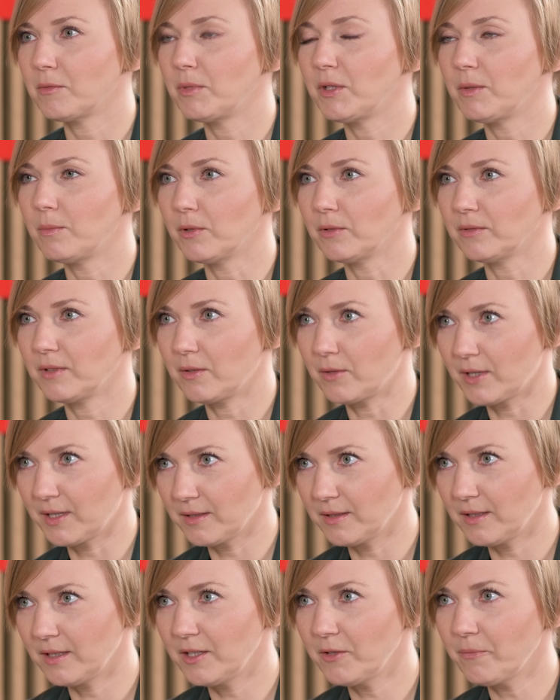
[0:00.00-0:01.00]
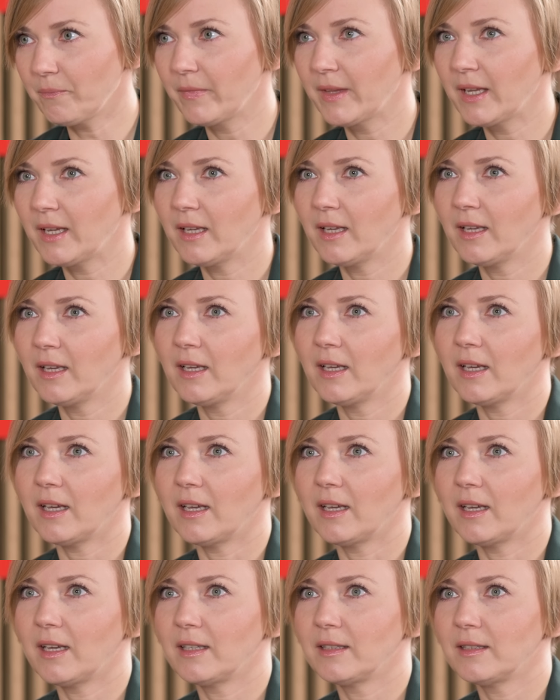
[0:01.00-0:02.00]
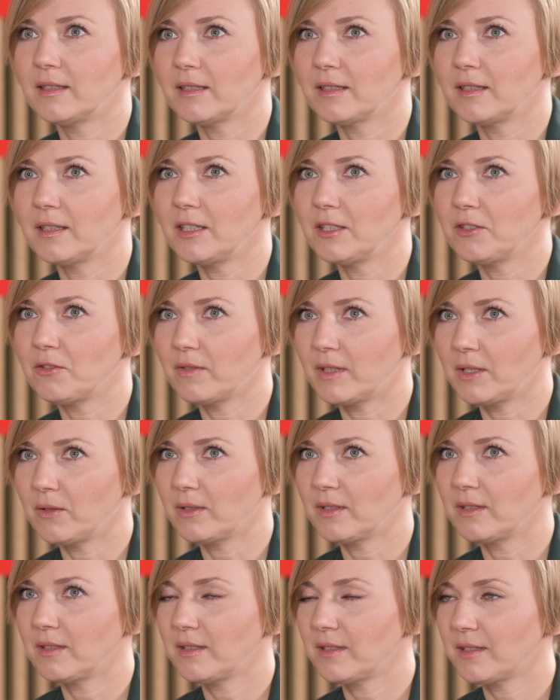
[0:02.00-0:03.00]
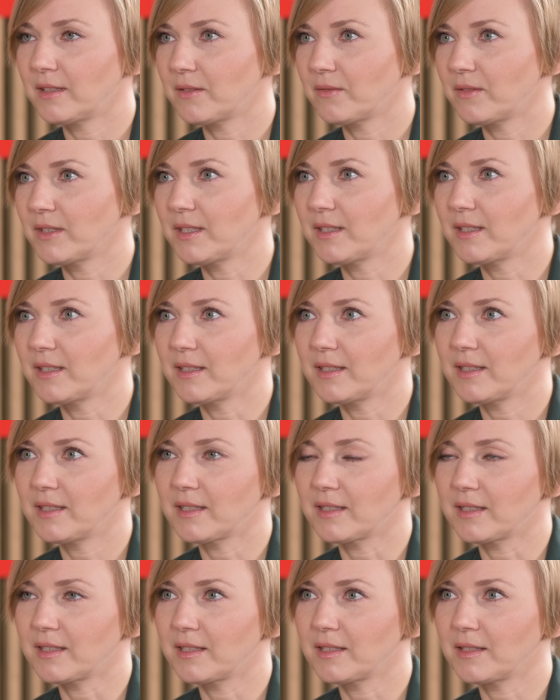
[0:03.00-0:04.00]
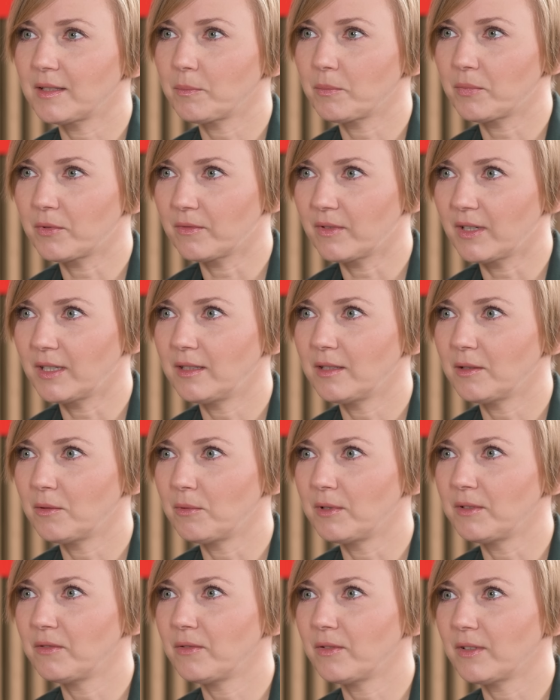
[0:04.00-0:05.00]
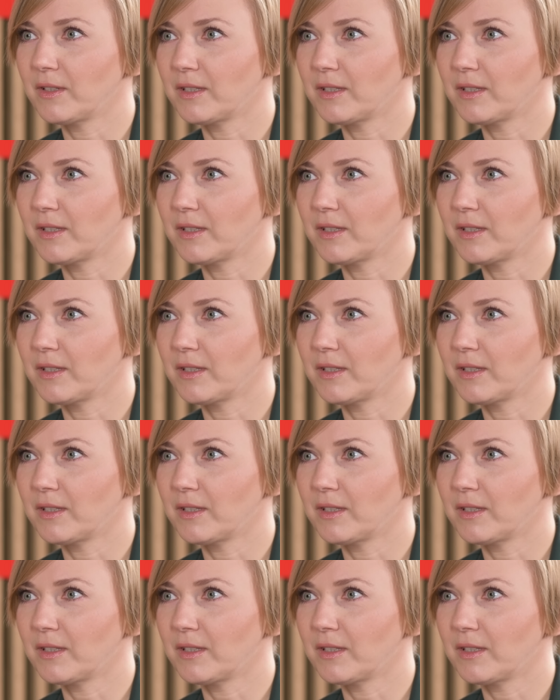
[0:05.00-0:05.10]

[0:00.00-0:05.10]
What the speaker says: bid-bond guarantee. And each value-added services is provided with